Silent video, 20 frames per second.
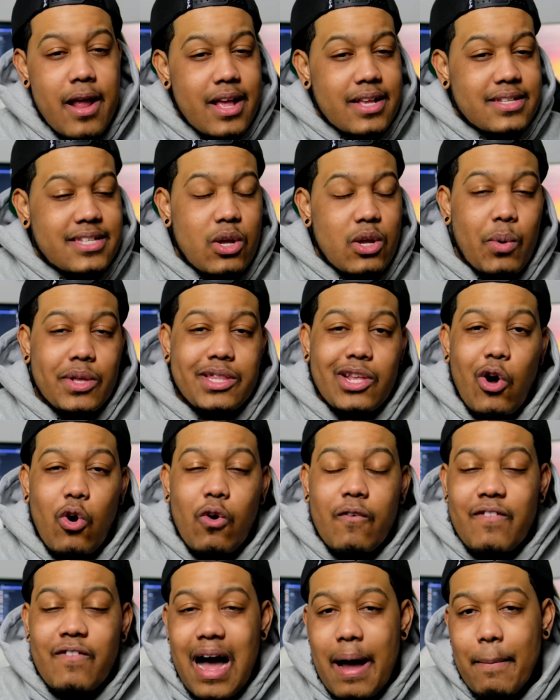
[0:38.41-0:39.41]
seeing what the
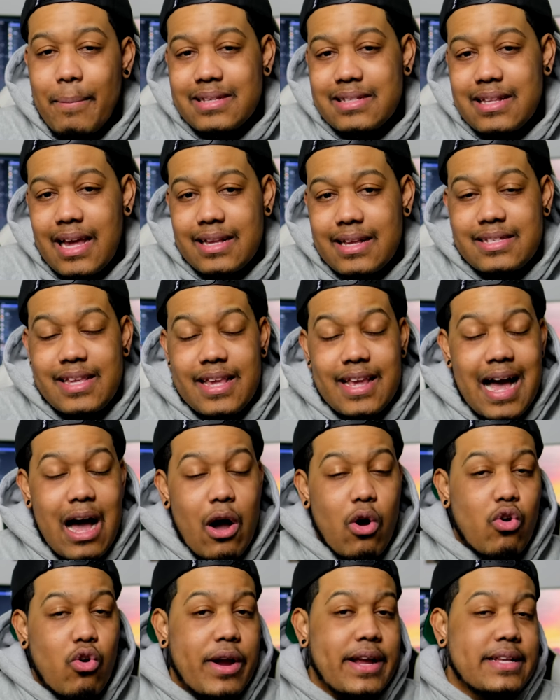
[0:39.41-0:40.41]
whole vibe is like, seeing how
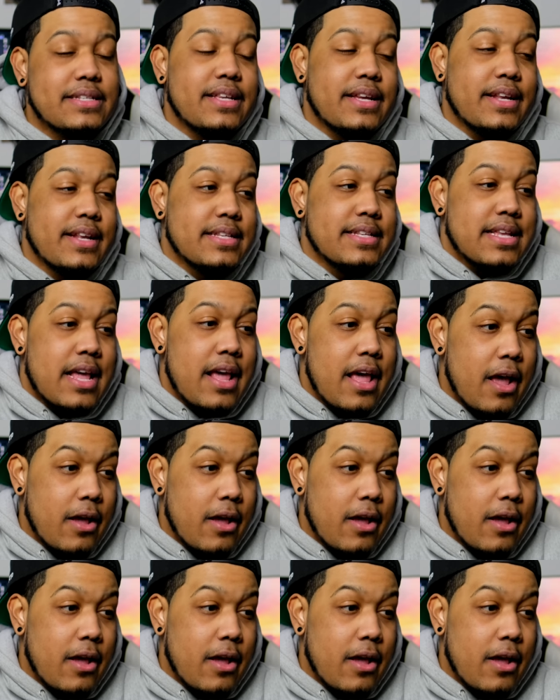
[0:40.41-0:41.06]
crazy it is.